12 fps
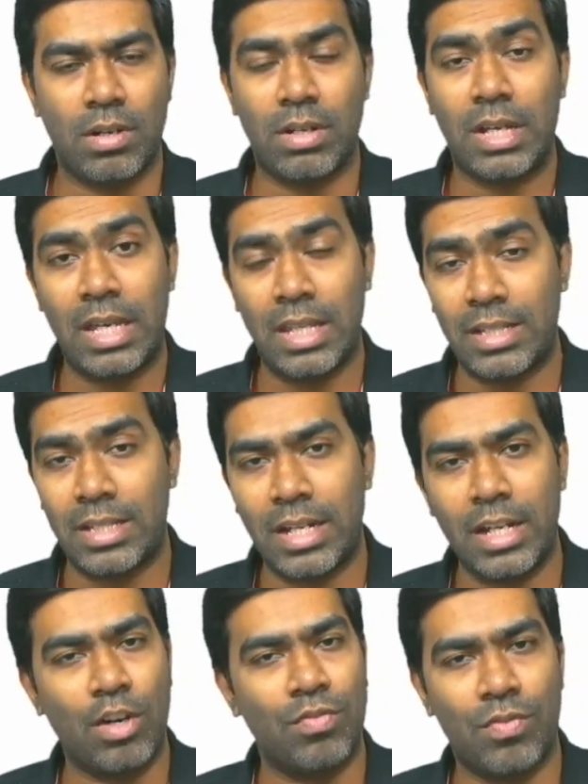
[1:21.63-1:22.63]
in the
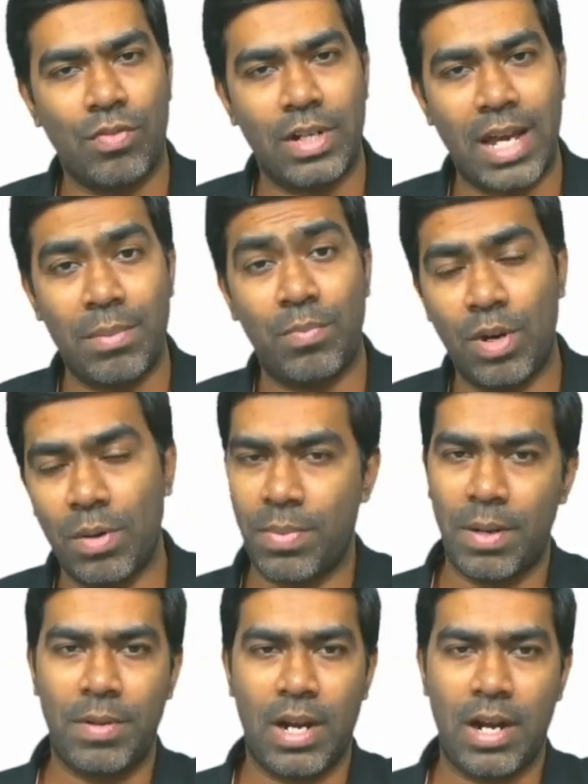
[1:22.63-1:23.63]
setting of type 1
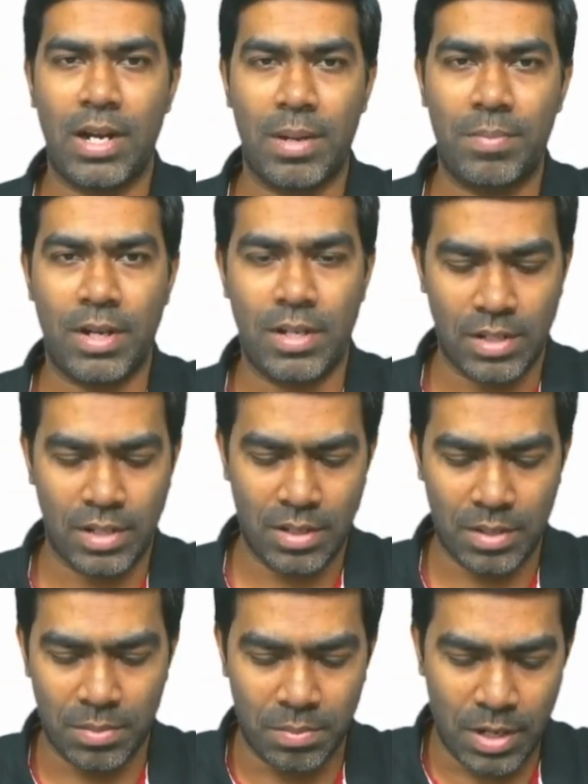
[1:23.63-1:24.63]
pulmonary artery hypertension,
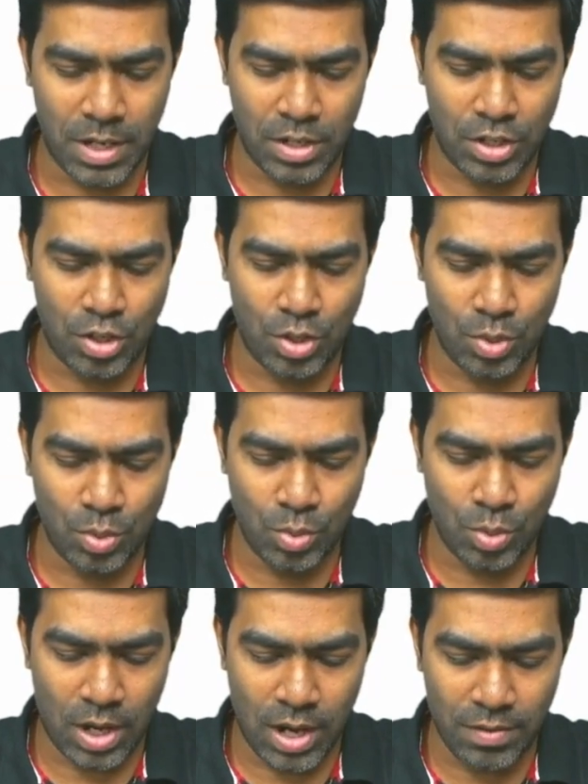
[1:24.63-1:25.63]
but two
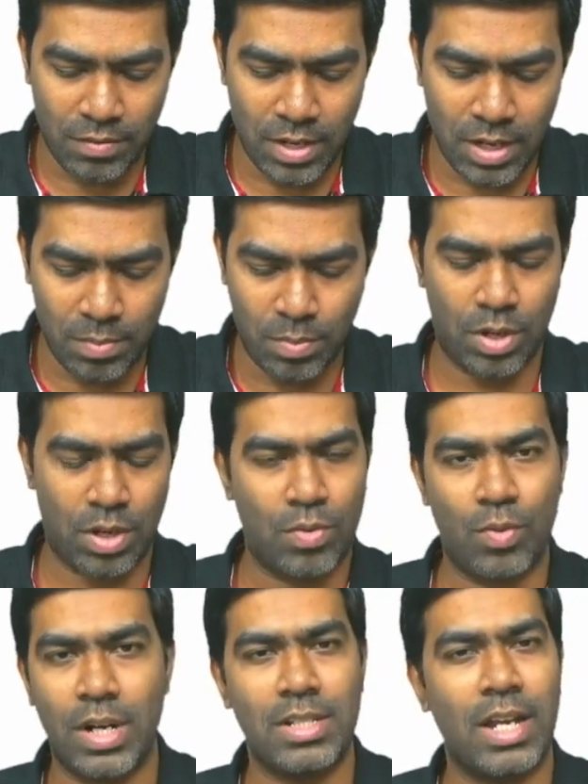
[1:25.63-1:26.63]
are very important.
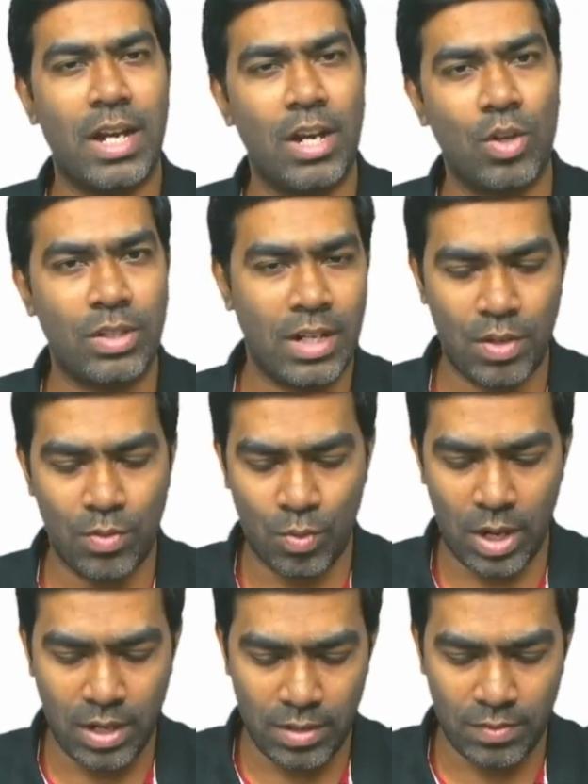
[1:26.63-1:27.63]
One is endothelin
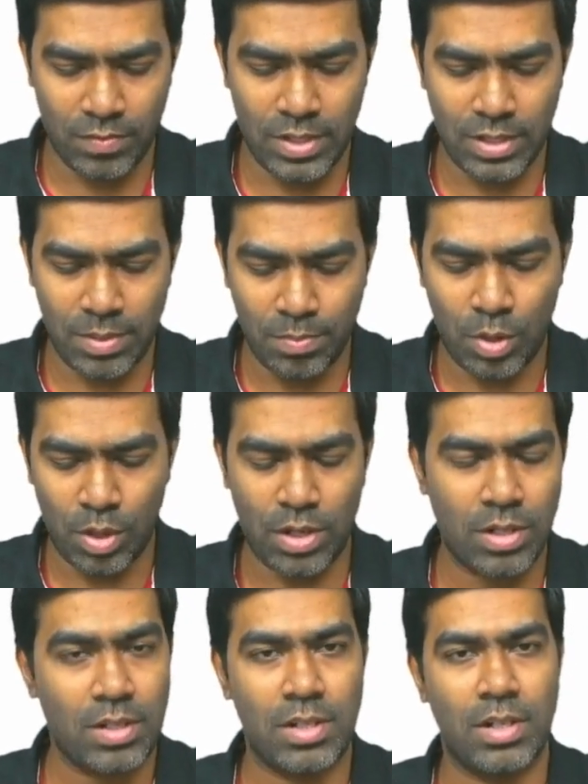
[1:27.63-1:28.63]
1, which is
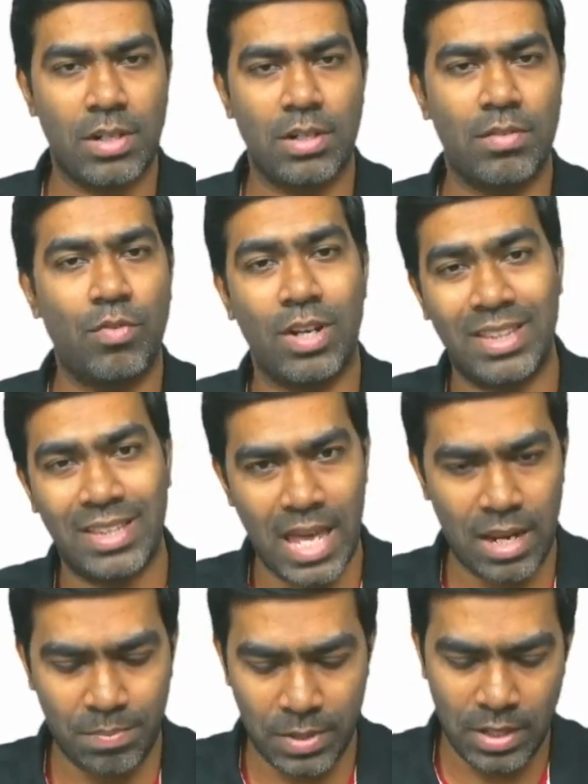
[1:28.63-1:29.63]
important for
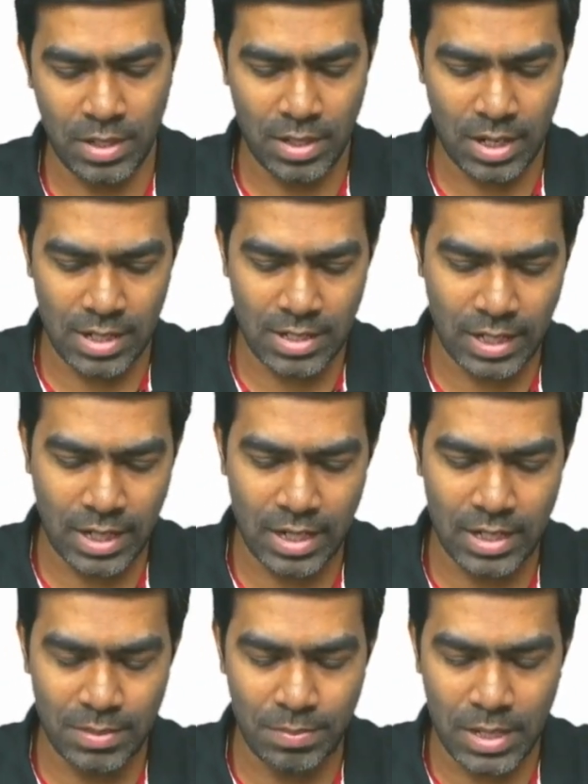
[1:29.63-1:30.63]
therapy, and second
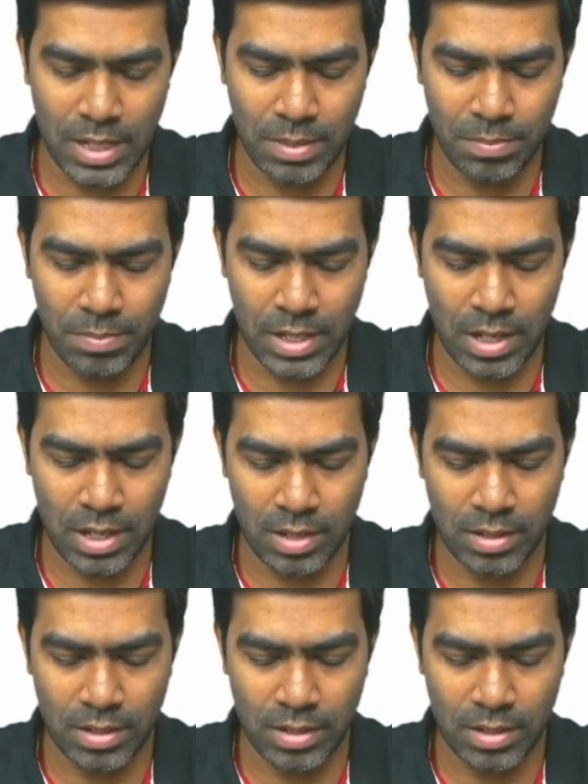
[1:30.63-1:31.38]
is BMPR,